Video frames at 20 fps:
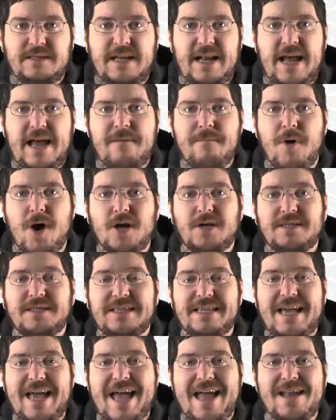Today marks
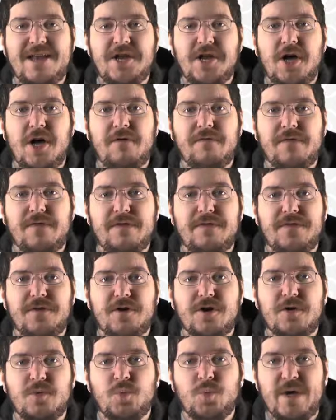the end of the
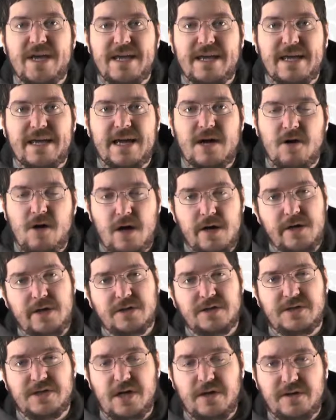third week here on
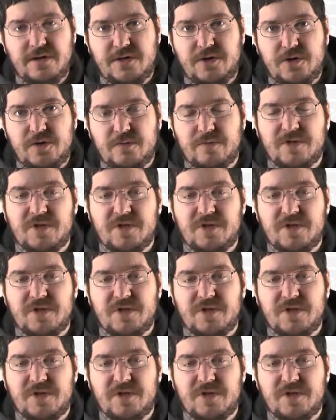Consolitude,